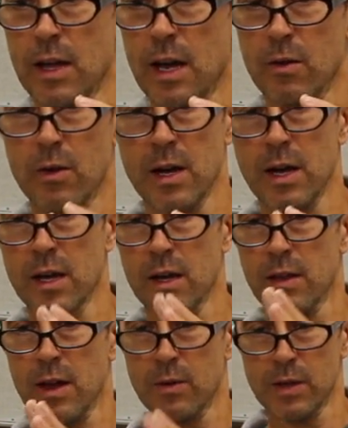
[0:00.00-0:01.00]
That way
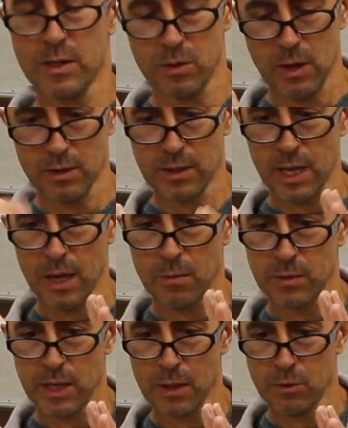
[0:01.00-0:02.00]
and that way as well. Same
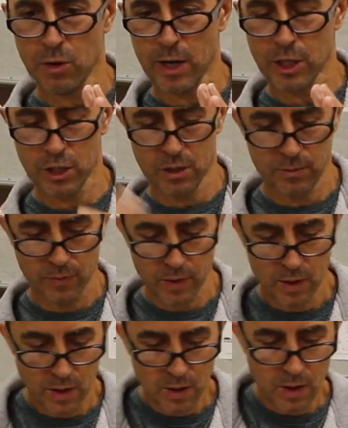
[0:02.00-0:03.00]
direction.
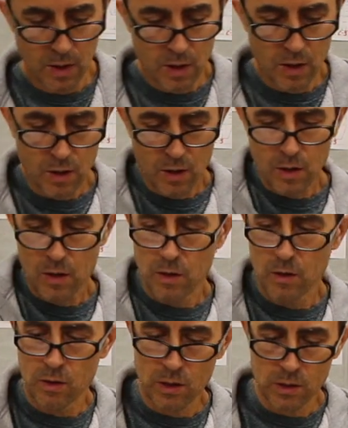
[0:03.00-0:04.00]

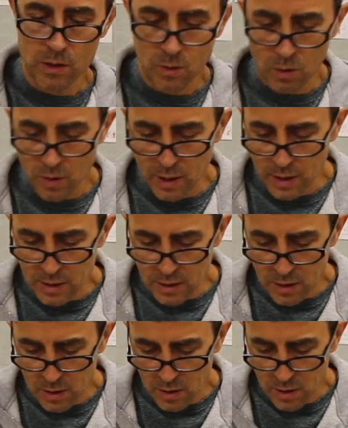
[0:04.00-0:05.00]
You can score these
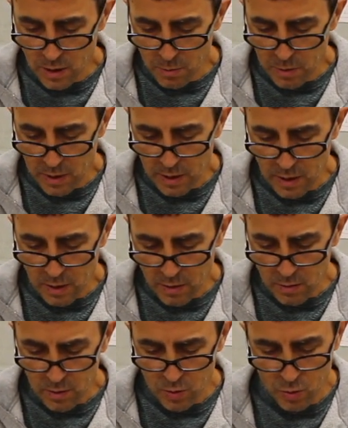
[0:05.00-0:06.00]
up and
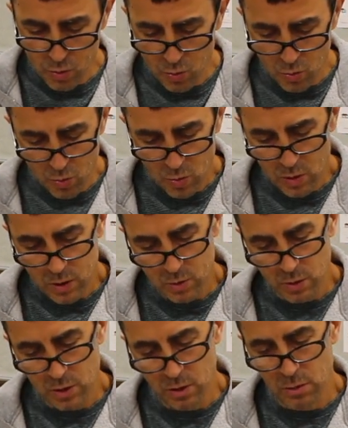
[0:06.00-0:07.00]
down because
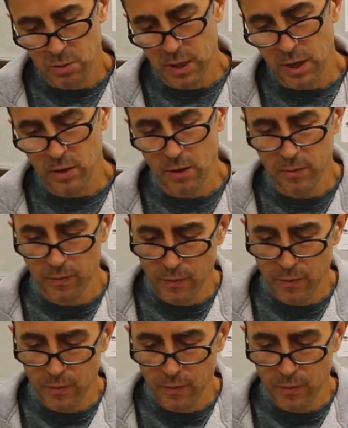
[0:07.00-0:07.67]
we're going to hook them together.